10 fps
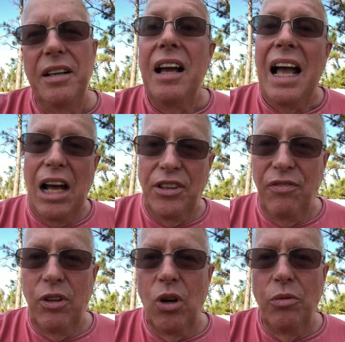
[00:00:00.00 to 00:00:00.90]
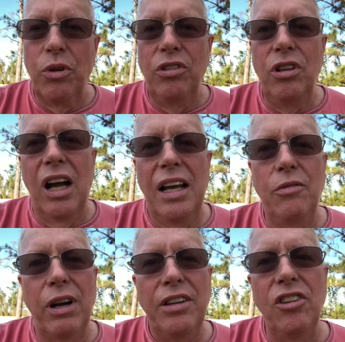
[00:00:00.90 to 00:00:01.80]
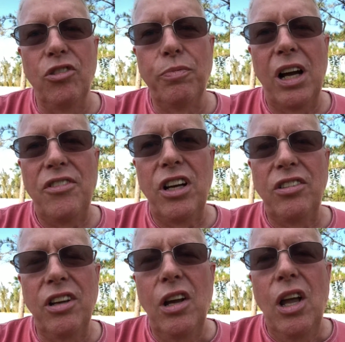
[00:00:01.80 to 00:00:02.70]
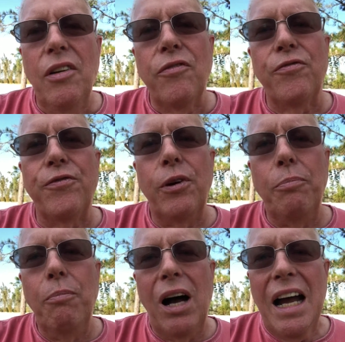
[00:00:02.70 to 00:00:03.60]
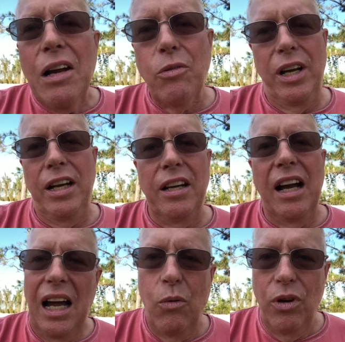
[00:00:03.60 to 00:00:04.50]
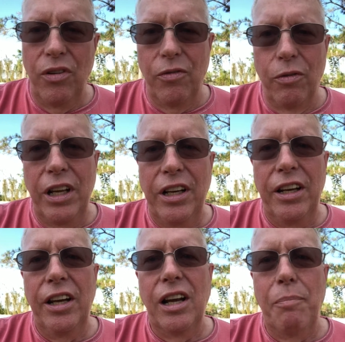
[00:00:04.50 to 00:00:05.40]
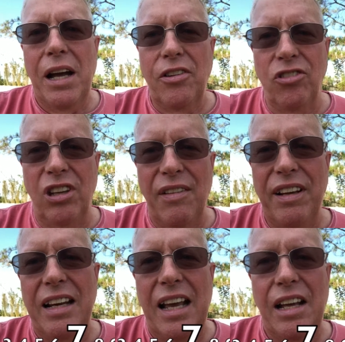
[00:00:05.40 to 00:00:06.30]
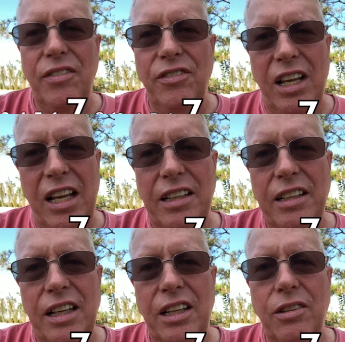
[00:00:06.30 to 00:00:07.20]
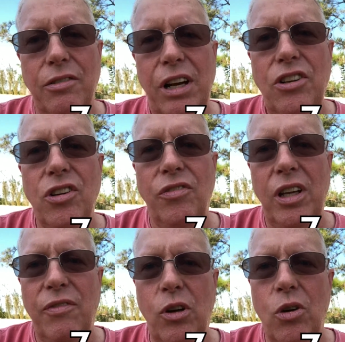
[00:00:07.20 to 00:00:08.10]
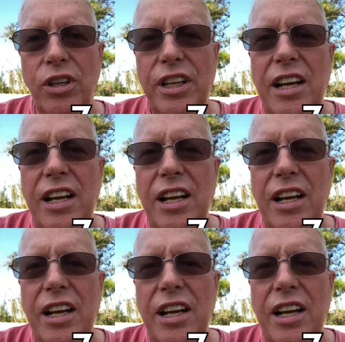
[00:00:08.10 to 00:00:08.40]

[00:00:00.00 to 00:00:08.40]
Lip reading: How difficult would I rate this project? For my rig, I would have rated it about 7 out of 10 in range of difficulty.